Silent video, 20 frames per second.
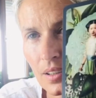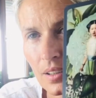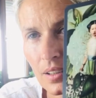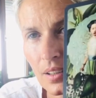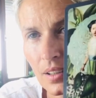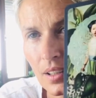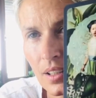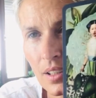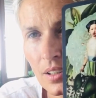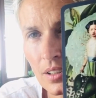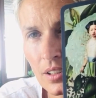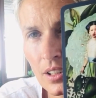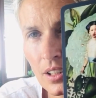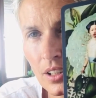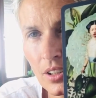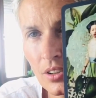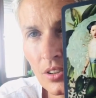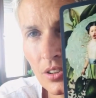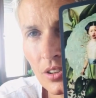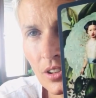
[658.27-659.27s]
the
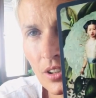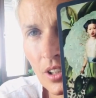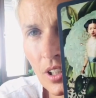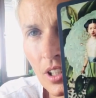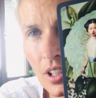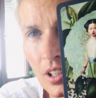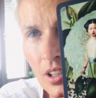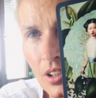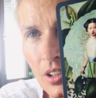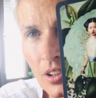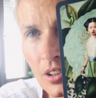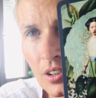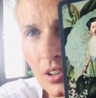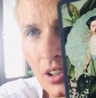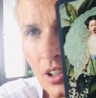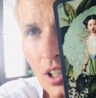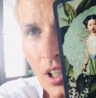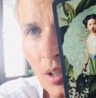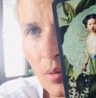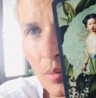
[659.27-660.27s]
tears are
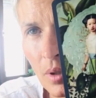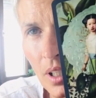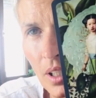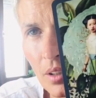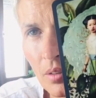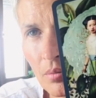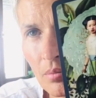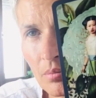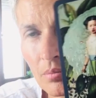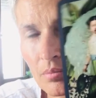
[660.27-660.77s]
coming.